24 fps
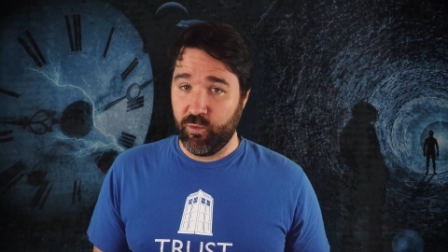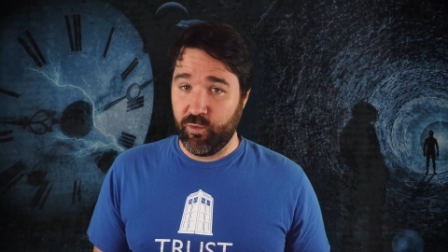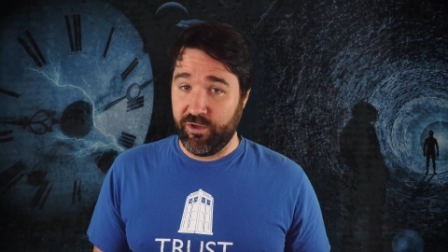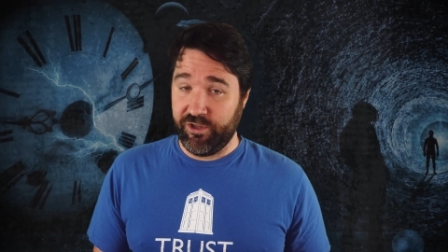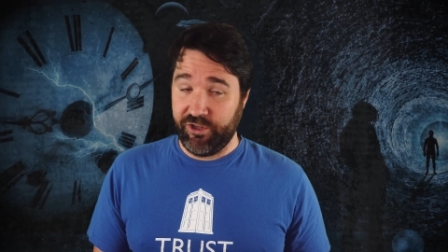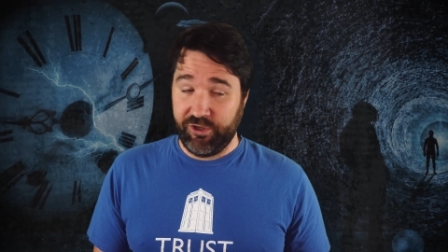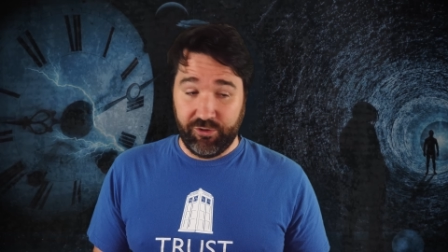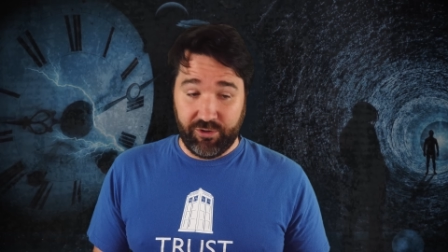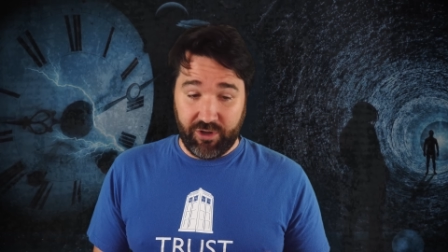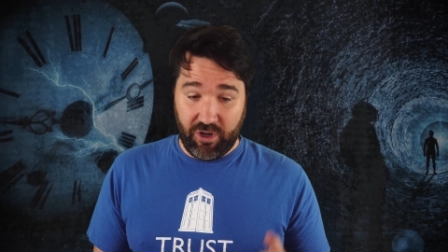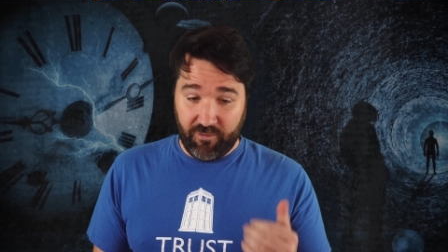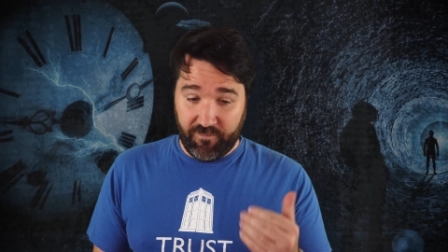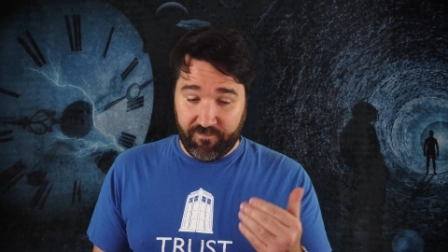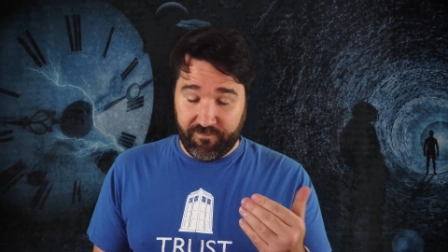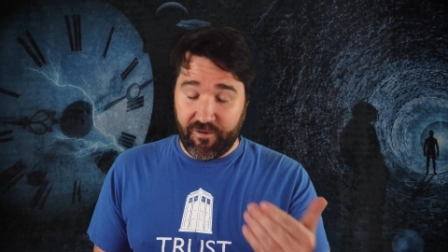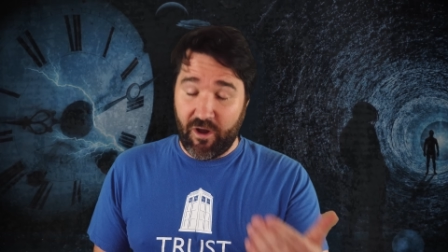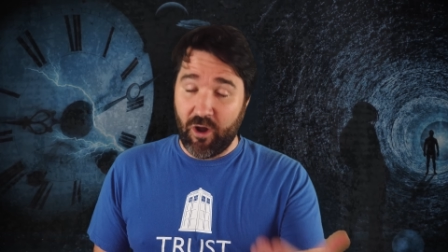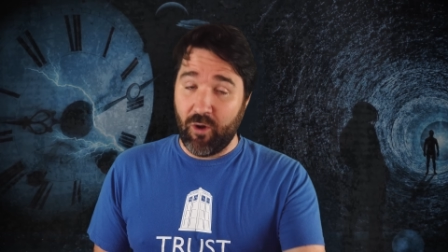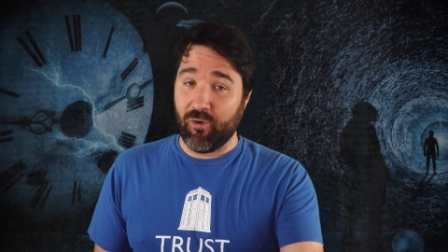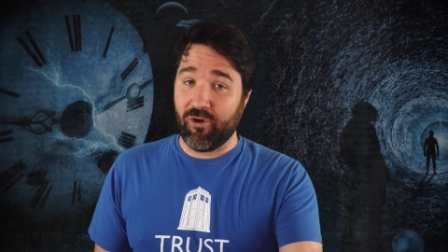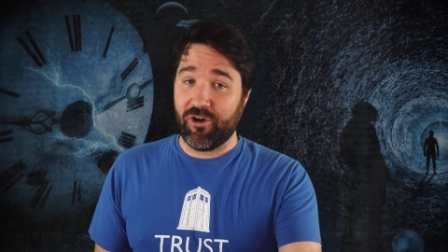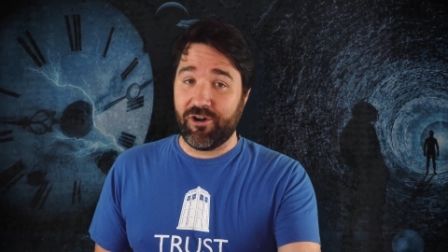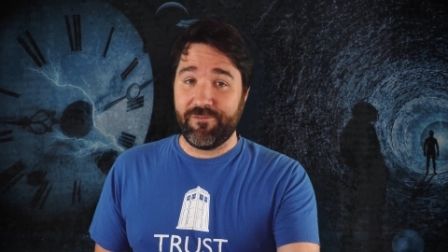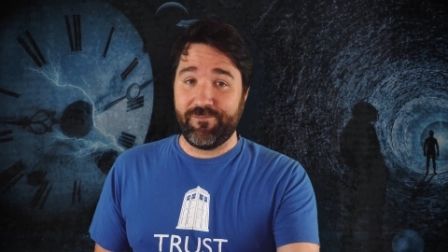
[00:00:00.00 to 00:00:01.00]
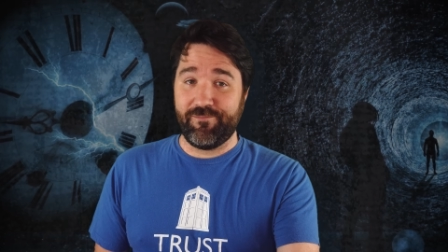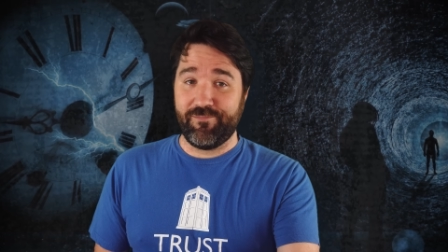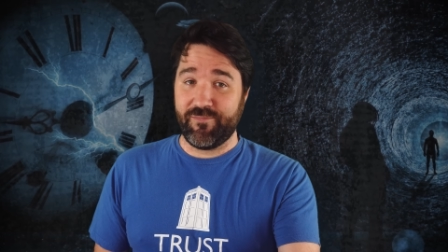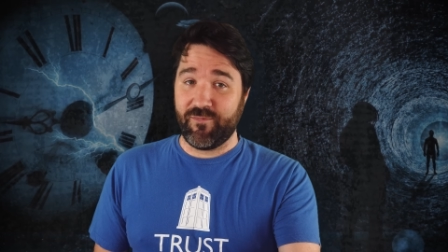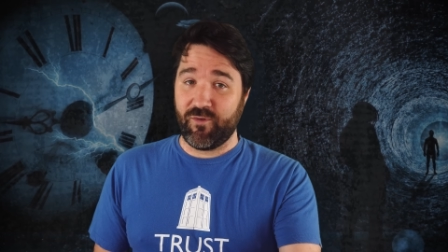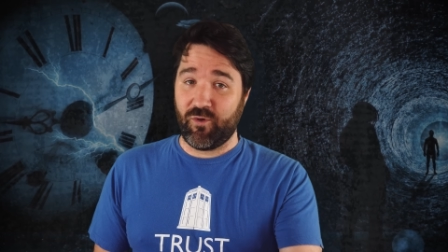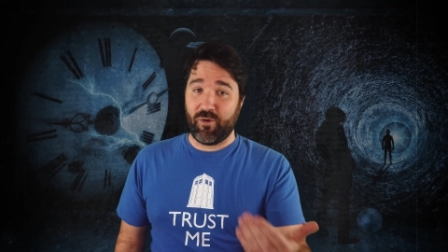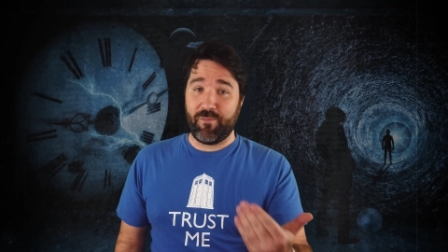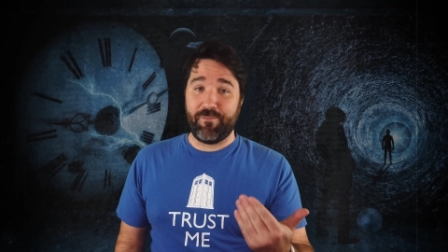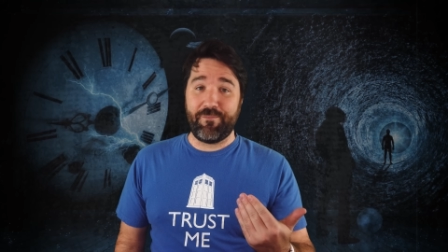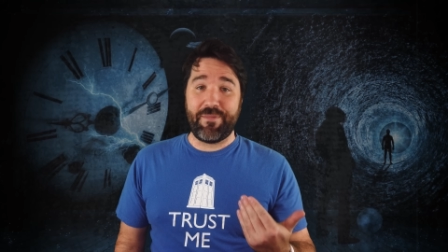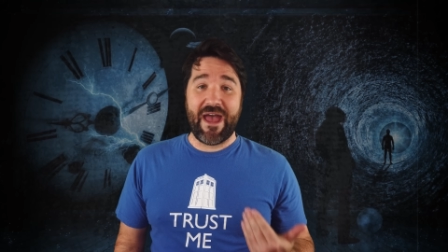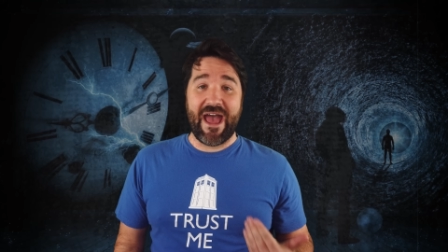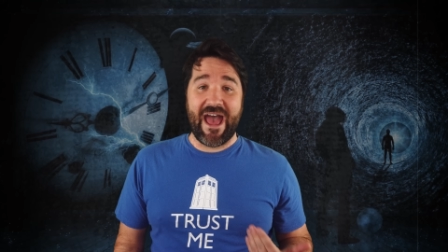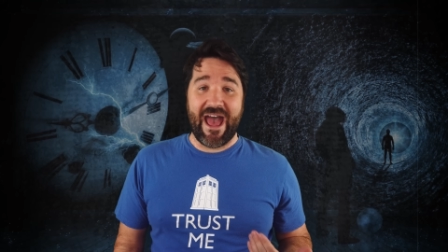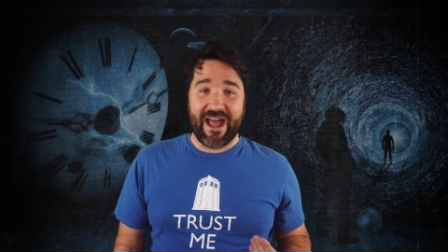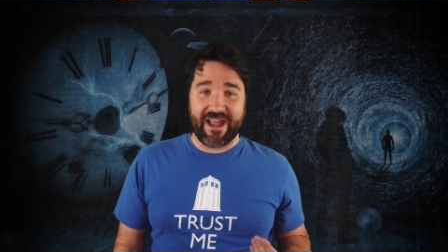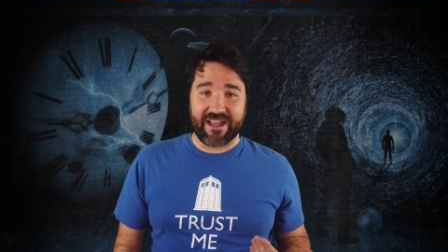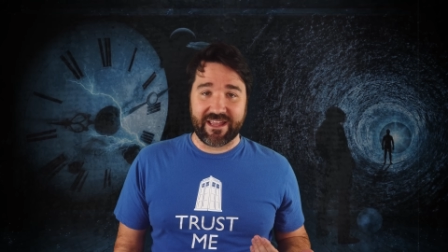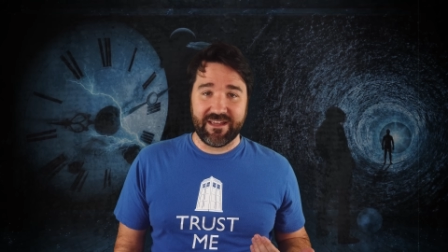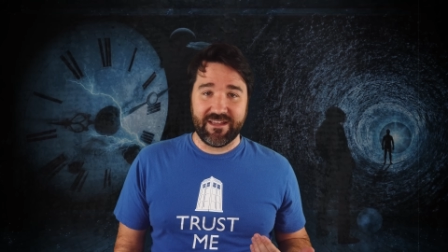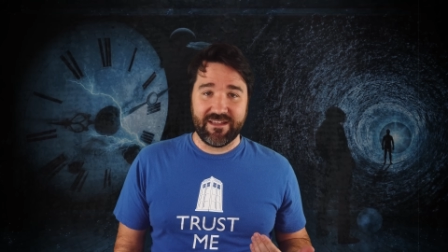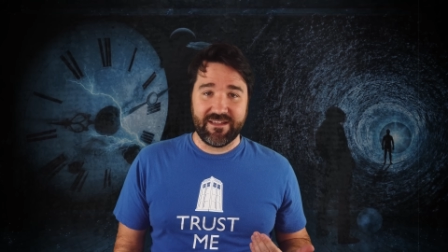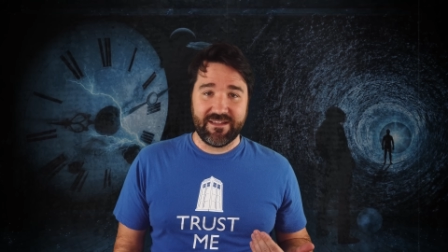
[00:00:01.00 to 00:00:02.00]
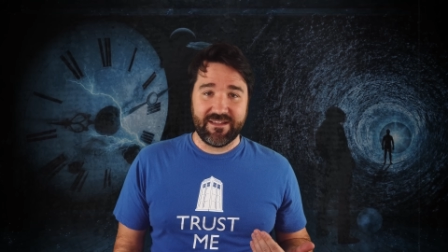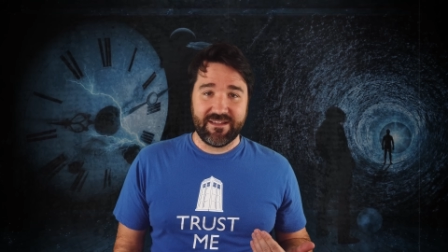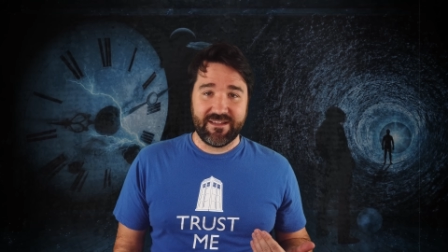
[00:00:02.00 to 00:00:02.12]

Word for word: Will you go forward or back?